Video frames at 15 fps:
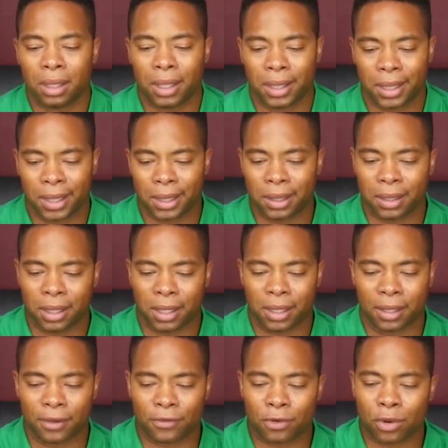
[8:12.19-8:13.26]

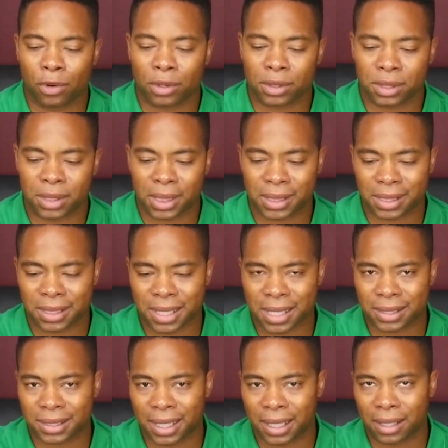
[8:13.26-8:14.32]
and of course, just as I
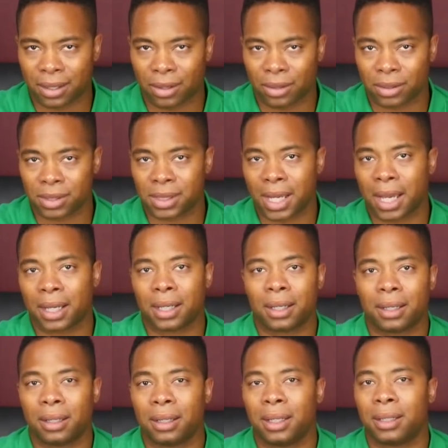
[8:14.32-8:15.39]
stated on the
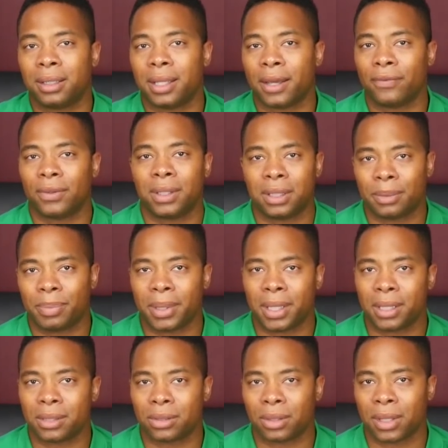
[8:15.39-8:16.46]
shotgun, it definitely
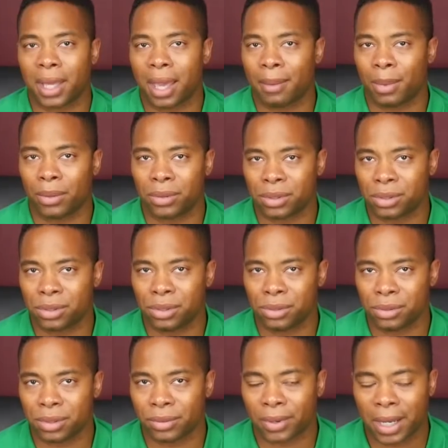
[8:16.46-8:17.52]
depends on the ammo that you're
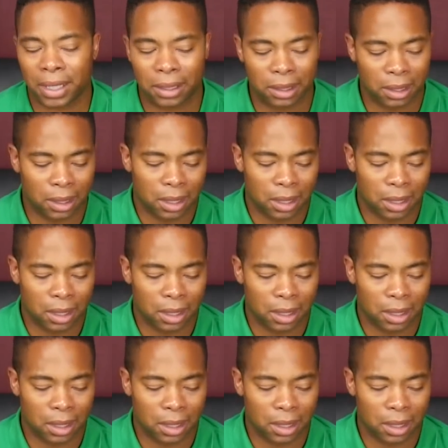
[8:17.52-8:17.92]
using, right?